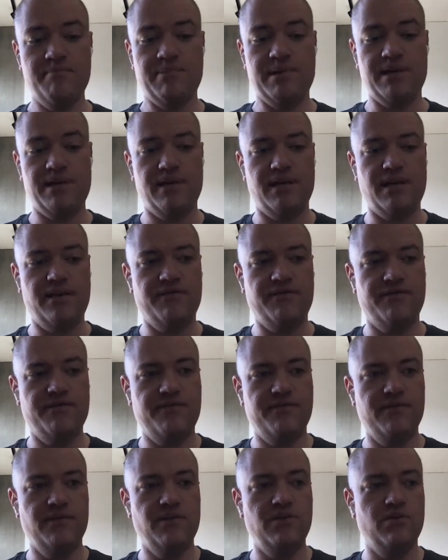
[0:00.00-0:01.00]
but if
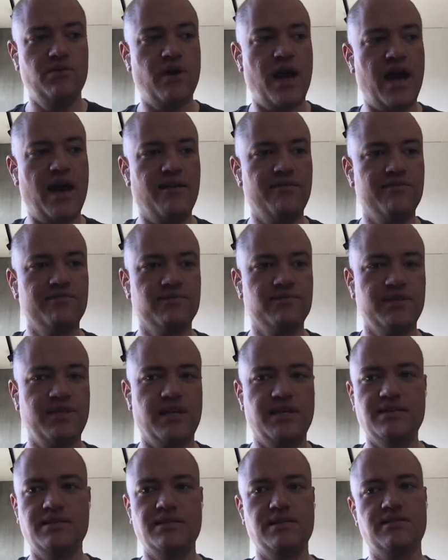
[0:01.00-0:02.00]
you have
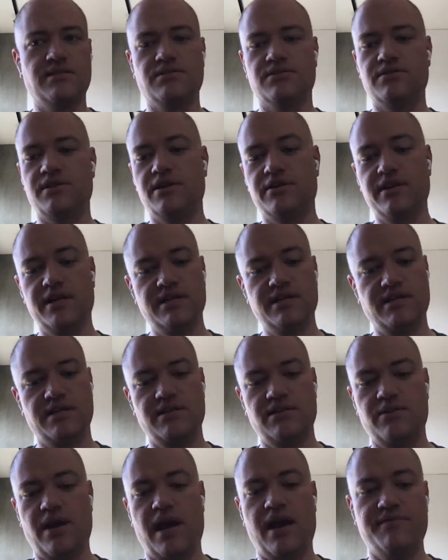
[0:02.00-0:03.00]
redundancy in certain areas
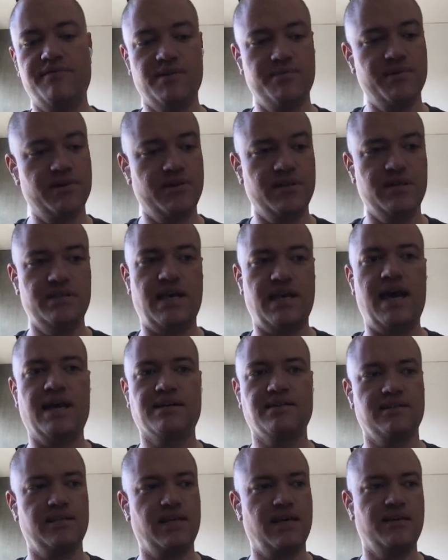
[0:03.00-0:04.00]
and you have the ability to
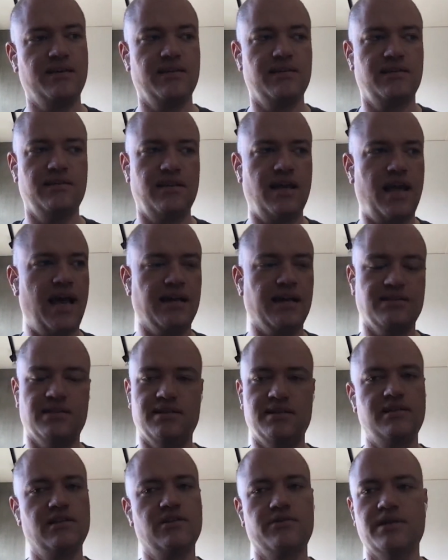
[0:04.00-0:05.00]
act on that, then act
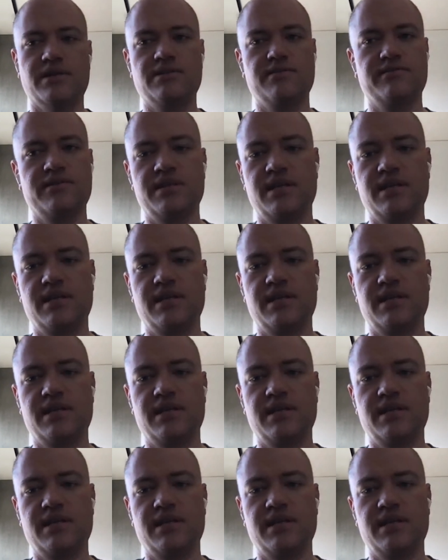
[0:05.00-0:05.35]
on it aggressively.